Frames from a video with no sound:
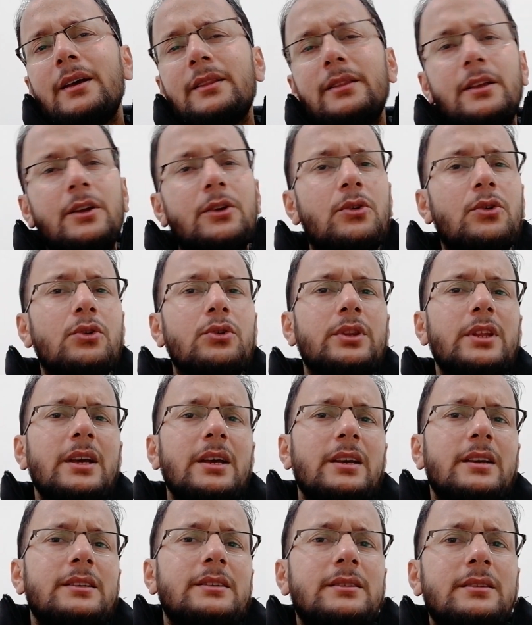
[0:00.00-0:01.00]
The truth
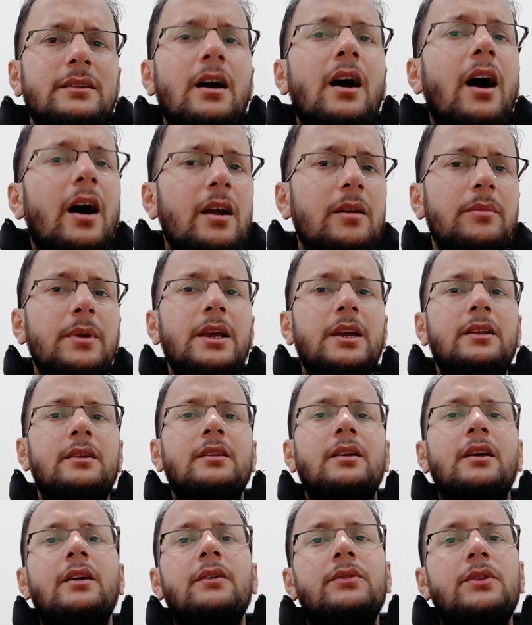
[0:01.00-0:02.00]
is,
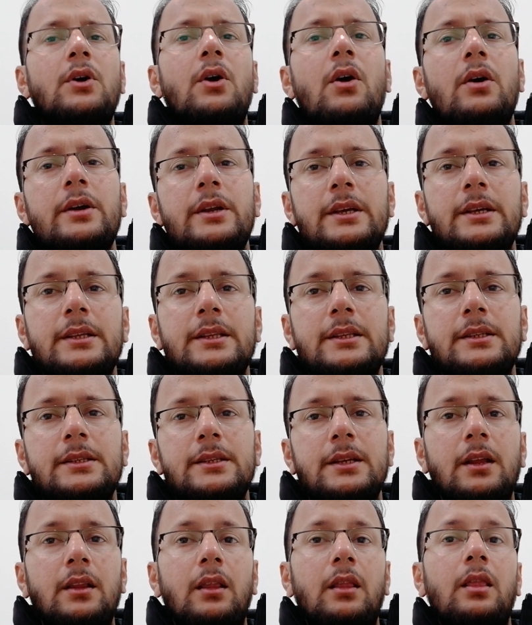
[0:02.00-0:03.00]
if the audience
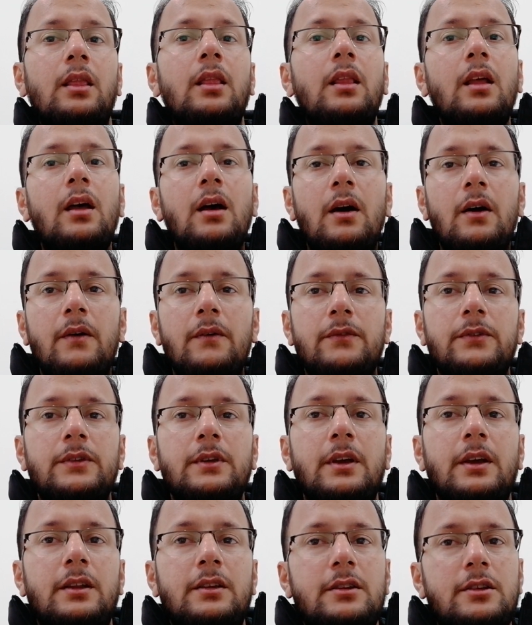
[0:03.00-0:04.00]
loves
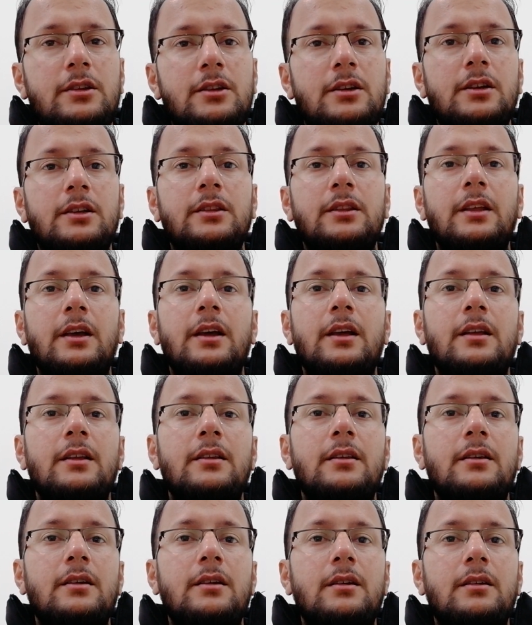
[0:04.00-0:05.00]
it,
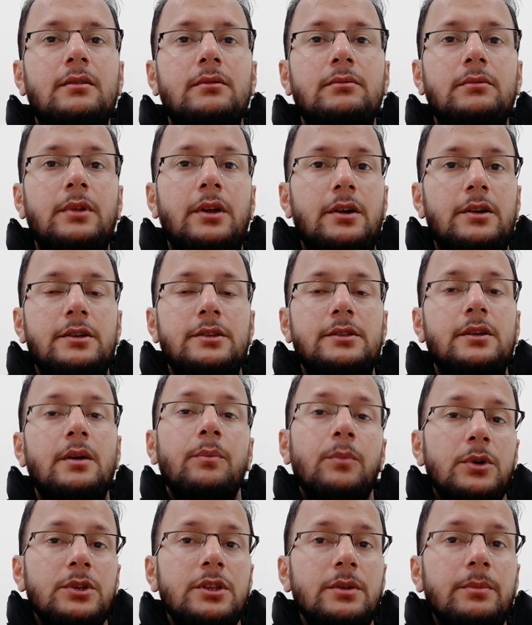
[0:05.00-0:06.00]
then there's a
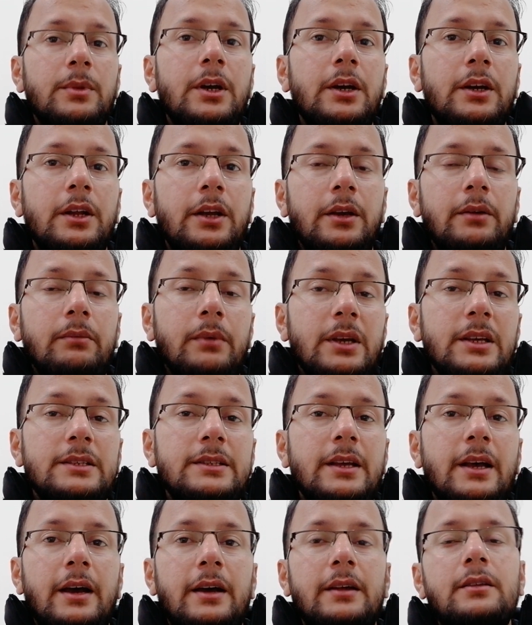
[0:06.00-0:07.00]
possibility, he
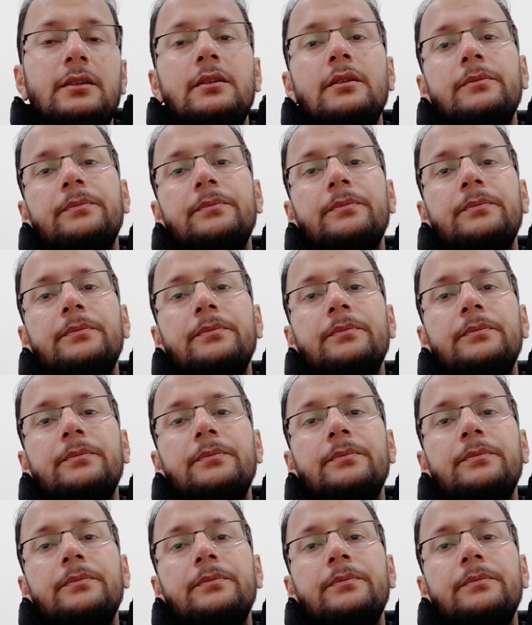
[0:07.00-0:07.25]
said,